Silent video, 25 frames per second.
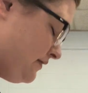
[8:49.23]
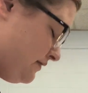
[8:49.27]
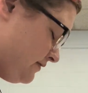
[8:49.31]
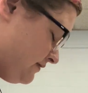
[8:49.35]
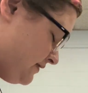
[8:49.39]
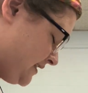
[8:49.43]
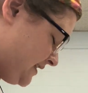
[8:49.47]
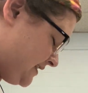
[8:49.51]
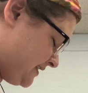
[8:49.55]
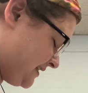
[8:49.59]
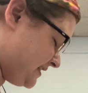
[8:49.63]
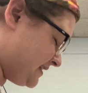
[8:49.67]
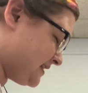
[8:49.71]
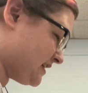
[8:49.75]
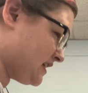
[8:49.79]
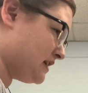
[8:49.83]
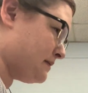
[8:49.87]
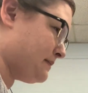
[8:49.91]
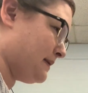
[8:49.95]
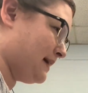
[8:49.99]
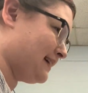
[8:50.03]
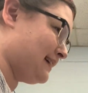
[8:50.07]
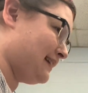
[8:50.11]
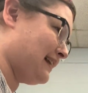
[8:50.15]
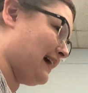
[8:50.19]
This is going to
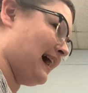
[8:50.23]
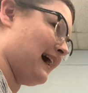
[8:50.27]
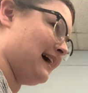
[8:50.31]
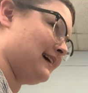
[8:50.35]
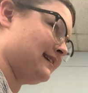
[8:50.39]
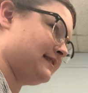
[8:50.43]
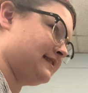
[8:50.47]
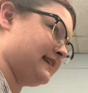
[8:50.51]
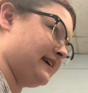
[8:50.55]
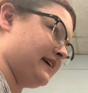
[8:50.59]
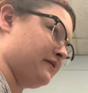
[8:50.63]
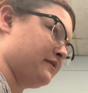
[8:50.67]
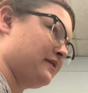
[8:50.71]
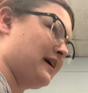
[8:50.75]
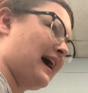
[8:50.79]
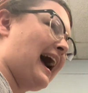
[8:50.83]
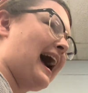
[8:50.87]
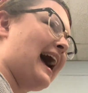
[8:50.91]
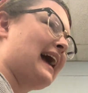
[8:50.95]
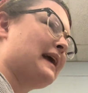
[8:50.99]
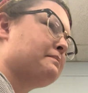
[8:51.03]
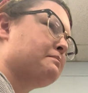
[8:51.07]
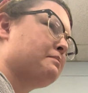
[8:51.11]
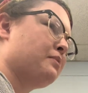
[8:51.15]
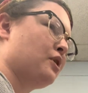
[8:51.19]
make an I sound.
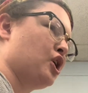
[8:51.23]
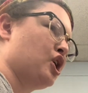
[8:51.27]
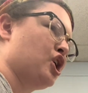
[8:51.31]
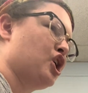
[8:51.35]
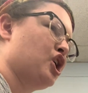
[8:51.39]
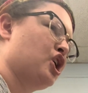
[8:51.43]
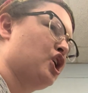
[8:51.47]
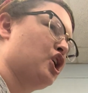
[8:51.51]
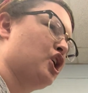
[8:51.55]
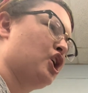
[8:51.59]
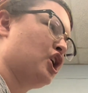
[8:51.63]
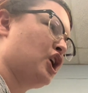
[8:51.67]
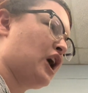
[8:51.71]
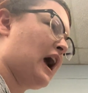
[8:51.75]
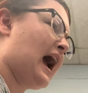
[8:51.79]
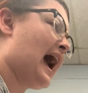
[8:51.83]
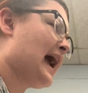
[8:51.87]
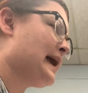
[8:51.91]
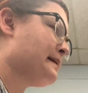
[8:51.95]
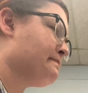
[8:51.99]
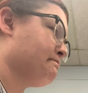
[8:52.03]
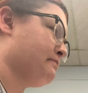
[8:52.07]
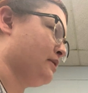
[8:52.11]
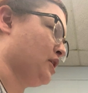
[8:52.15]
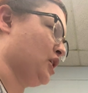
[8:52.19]
Hyper.
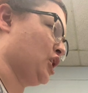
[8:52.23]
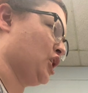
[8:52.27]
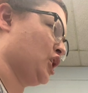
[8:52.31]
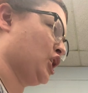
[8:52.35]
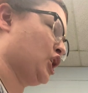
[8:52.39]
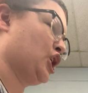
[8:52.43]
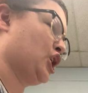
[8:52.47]
Hyper.